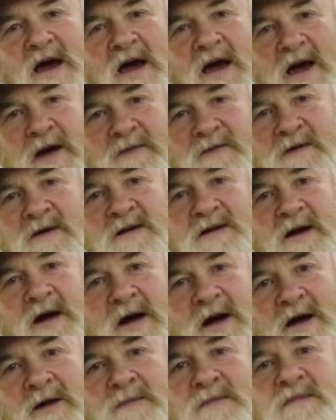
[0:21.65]
Every
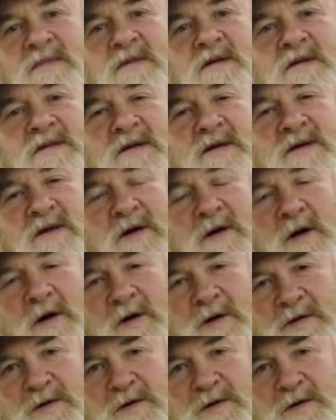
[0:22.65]
time that they are